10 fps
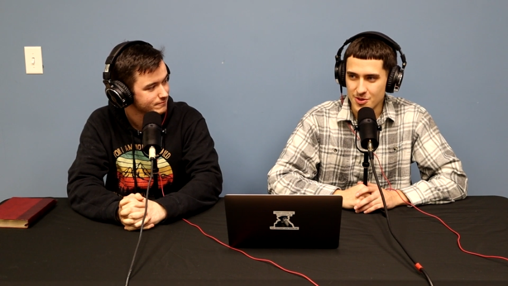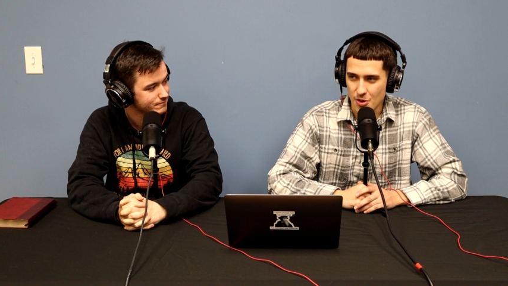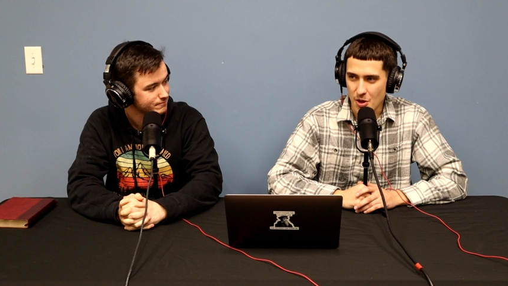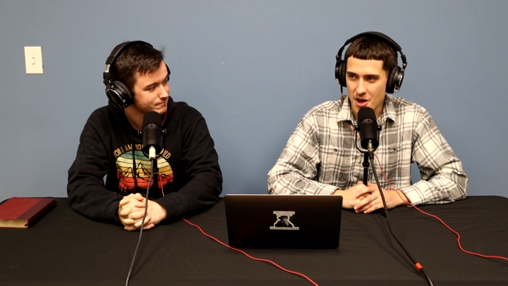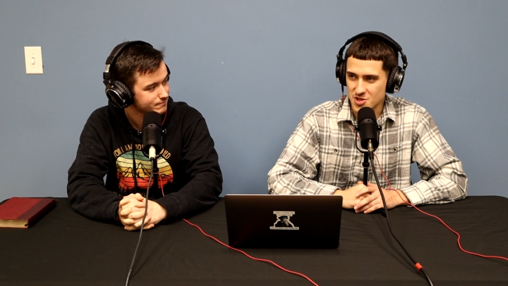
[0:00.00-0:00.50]
Speaker 1: the
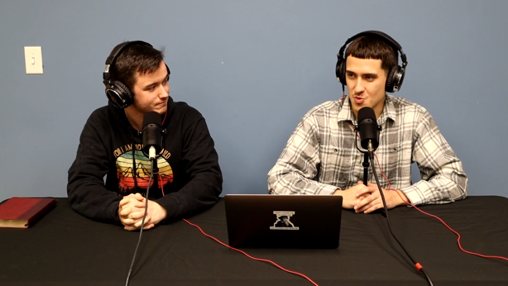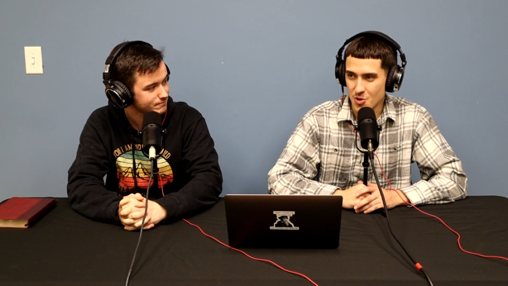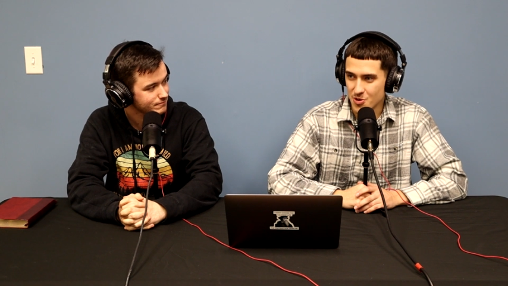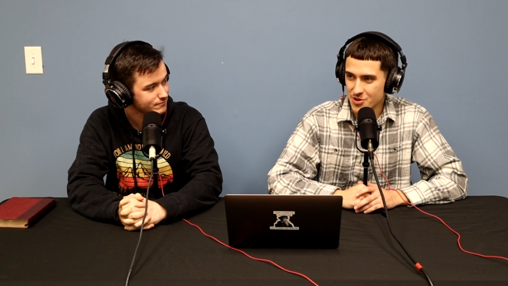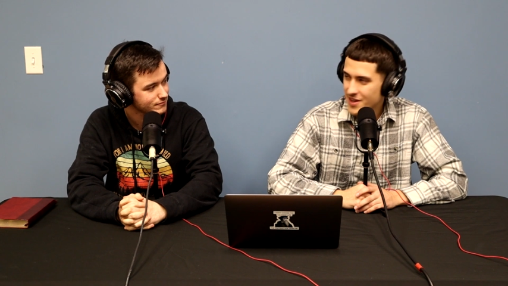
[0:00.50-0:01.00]
lost
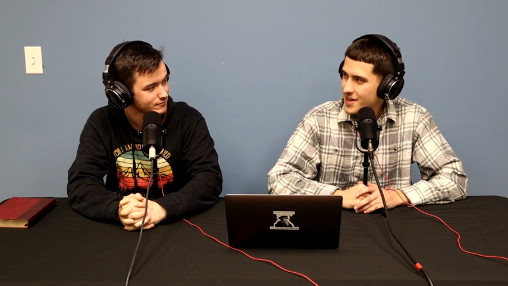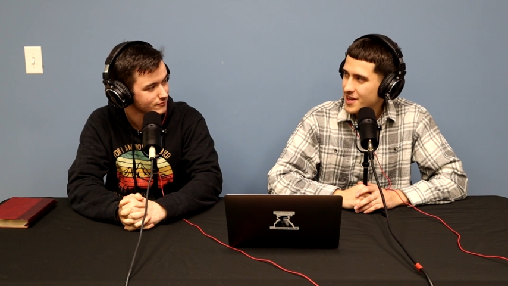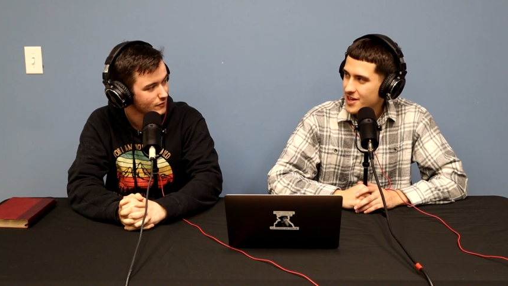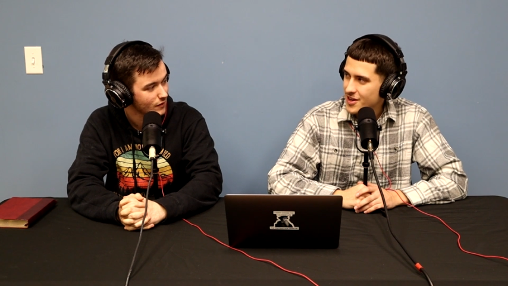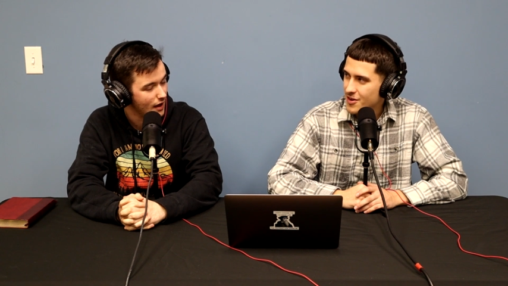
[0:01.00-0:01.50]
world.
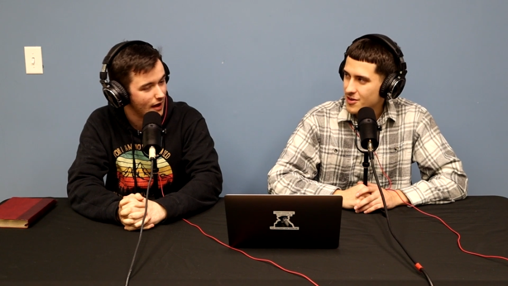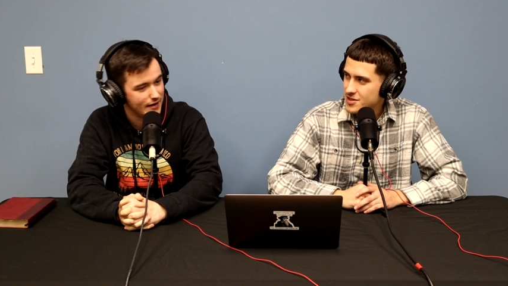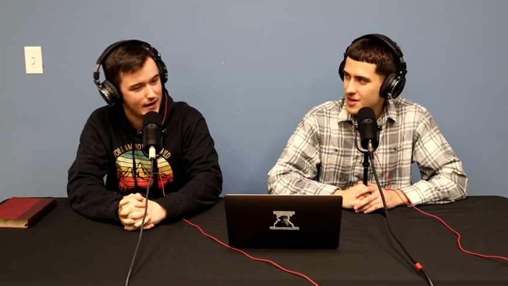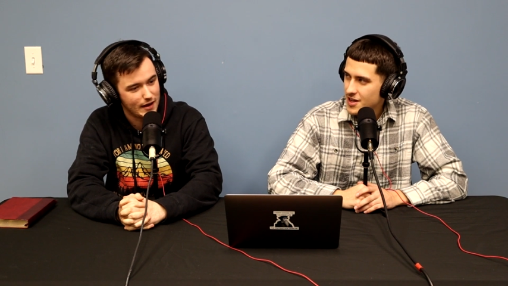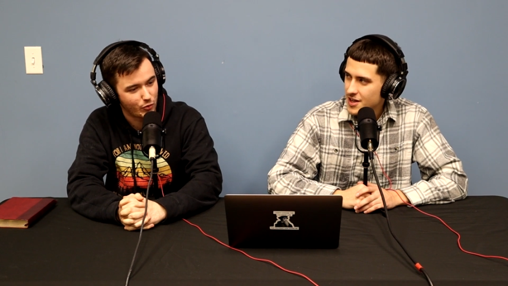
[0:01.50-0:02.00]
You know, and
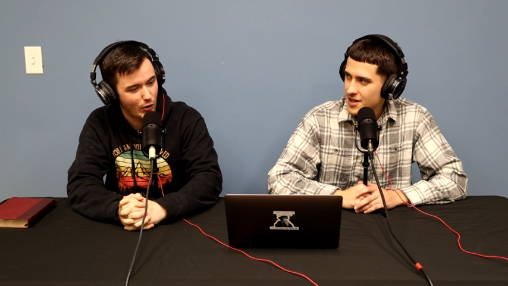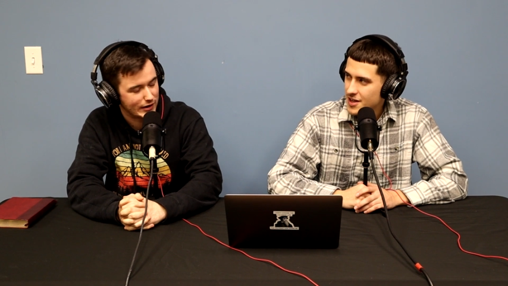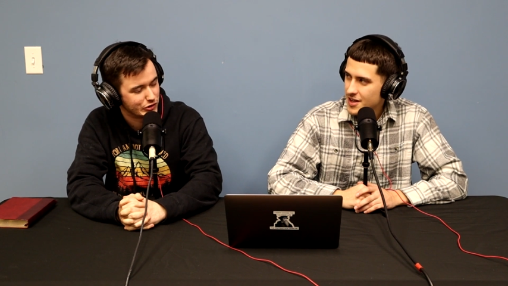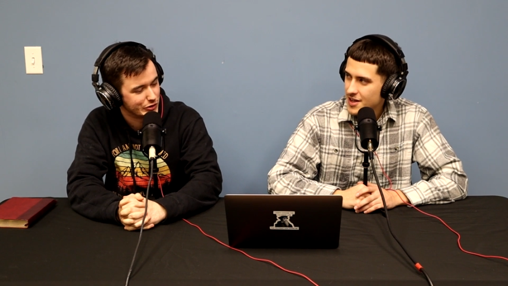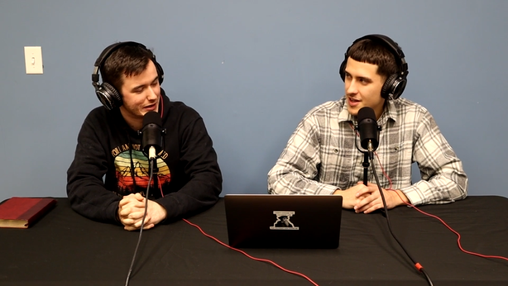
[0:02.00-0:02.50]
Speaker 2: and we're
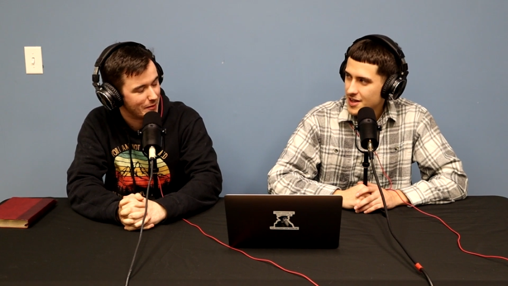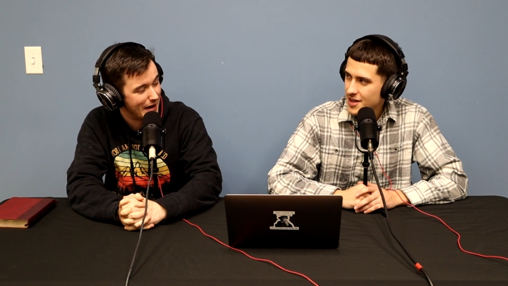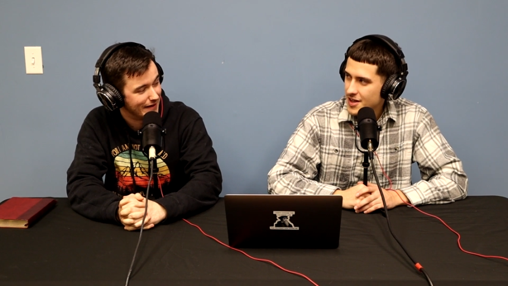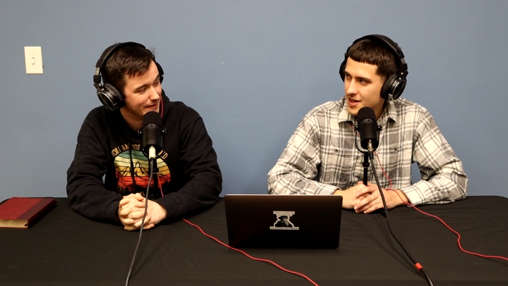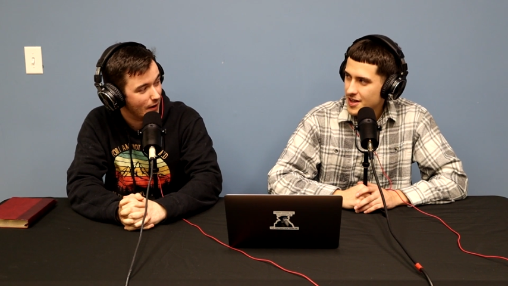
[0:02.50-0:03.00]
actually
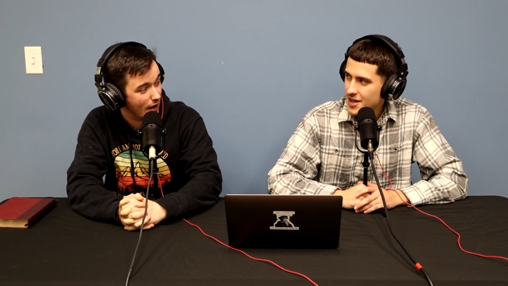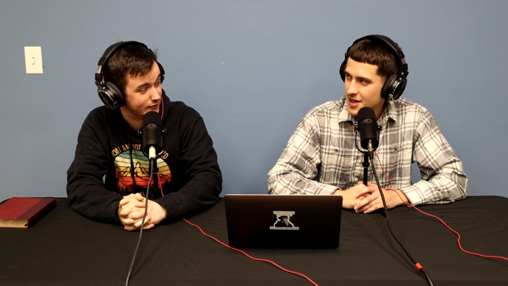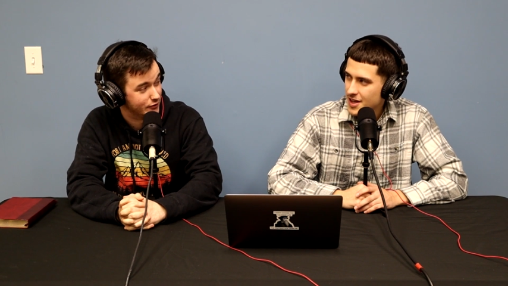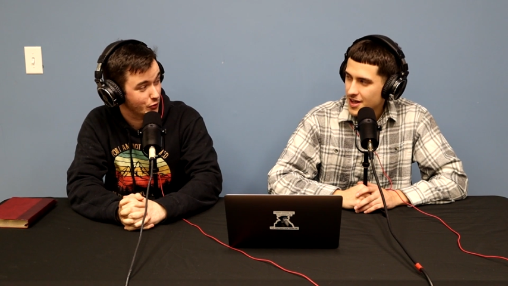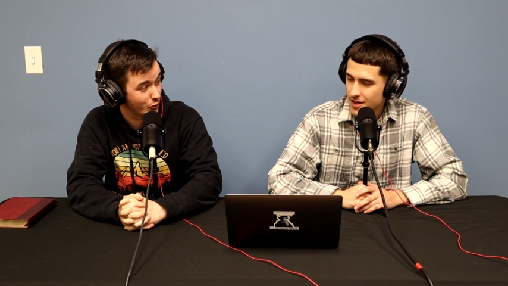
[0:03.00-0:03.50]
commanded not
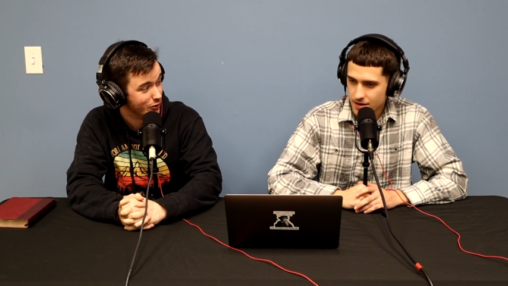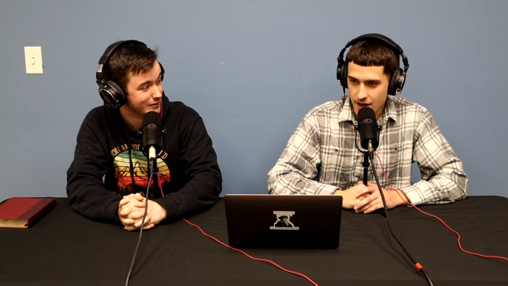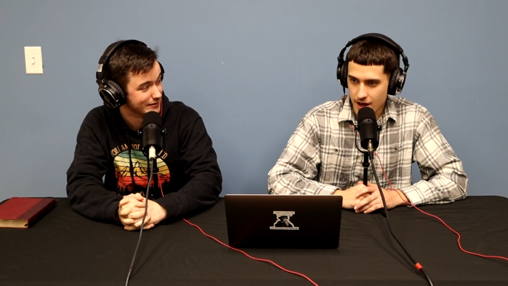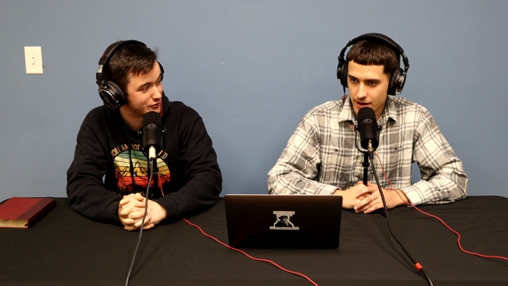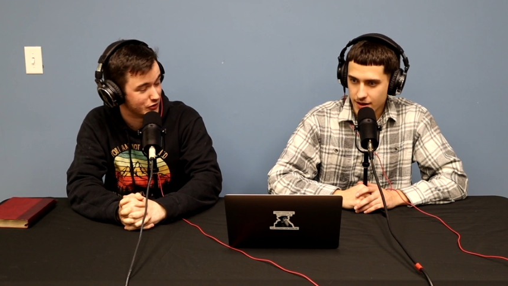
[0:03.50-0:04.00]
to.
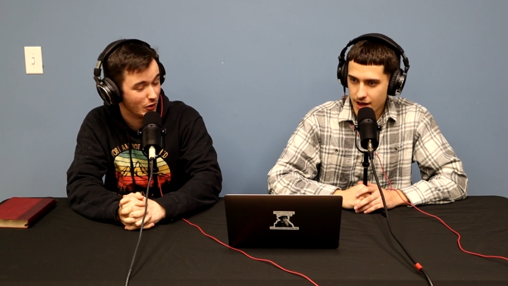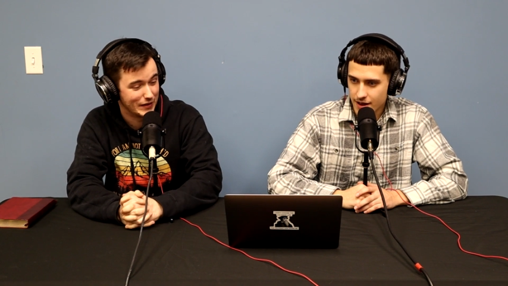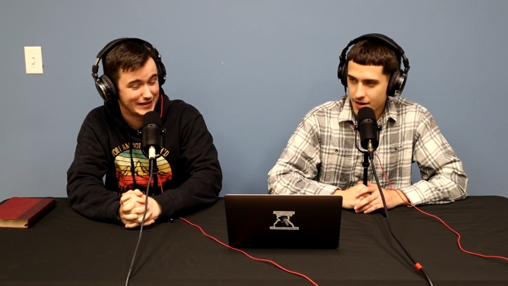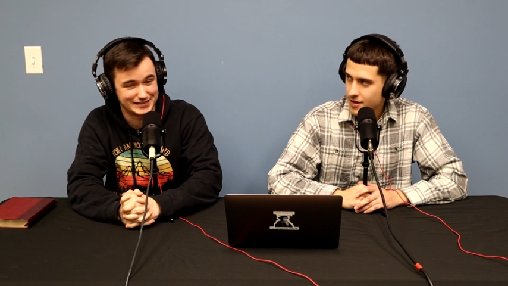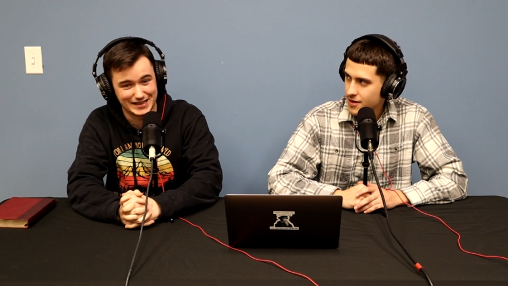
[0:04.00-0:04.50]
Yeah, so yeah.
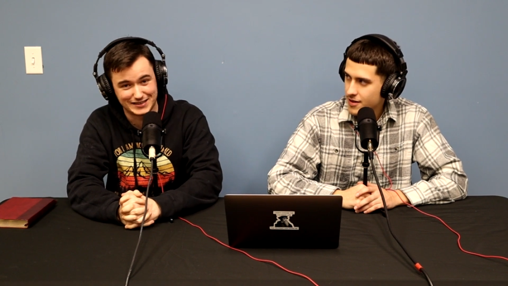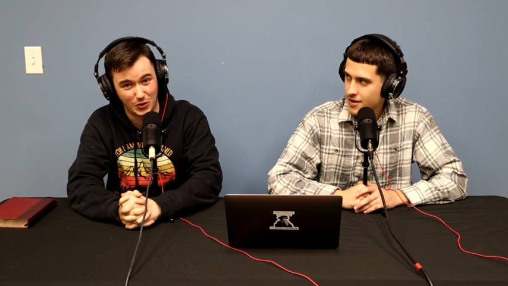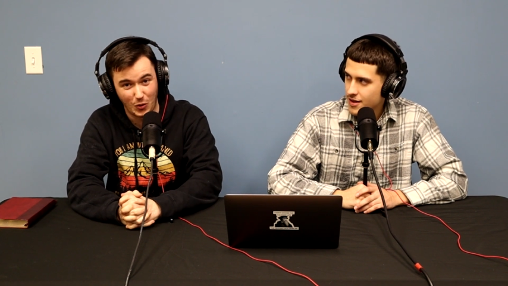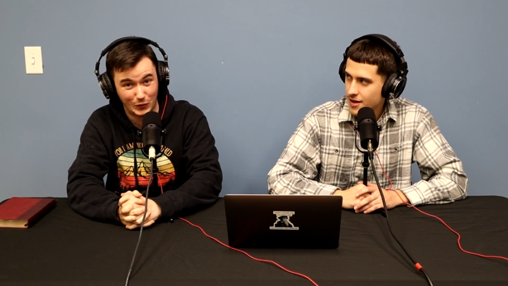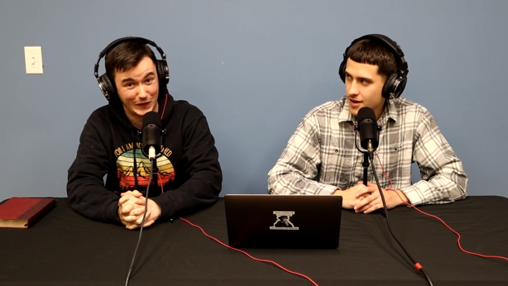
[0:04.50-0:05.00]
that's that's a
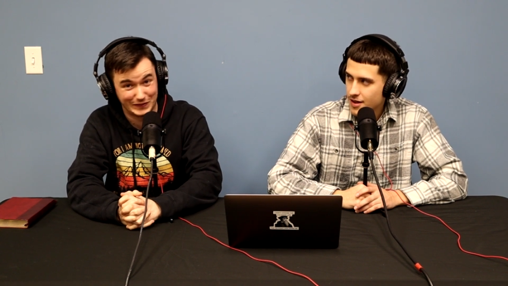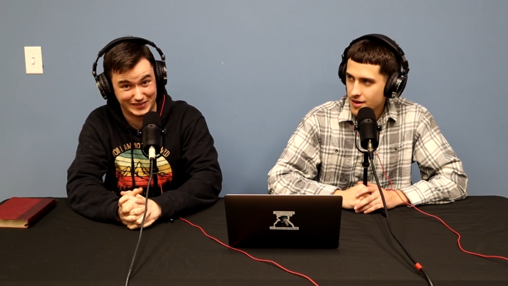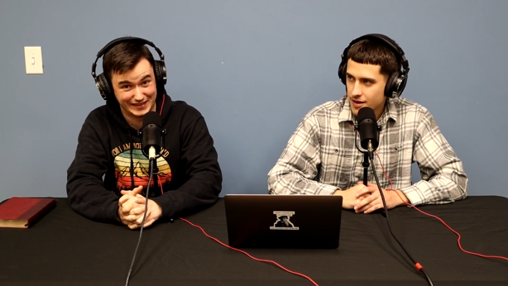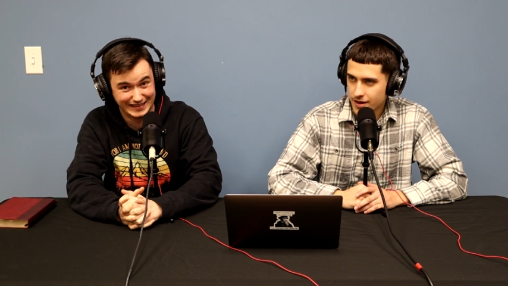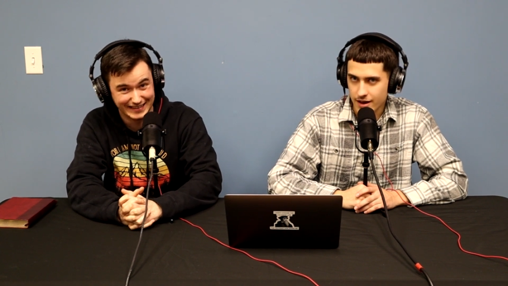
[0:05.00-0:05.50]
whole nother
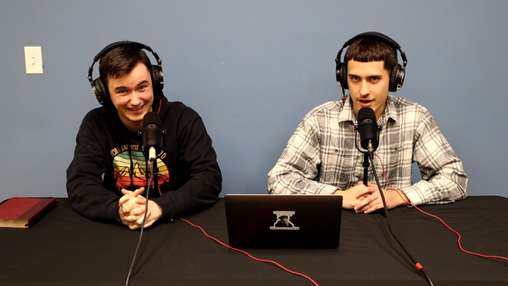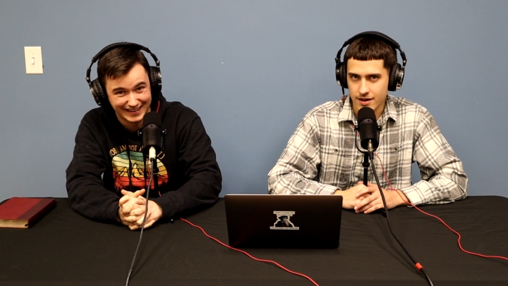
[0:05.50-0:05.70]
thing. yeah,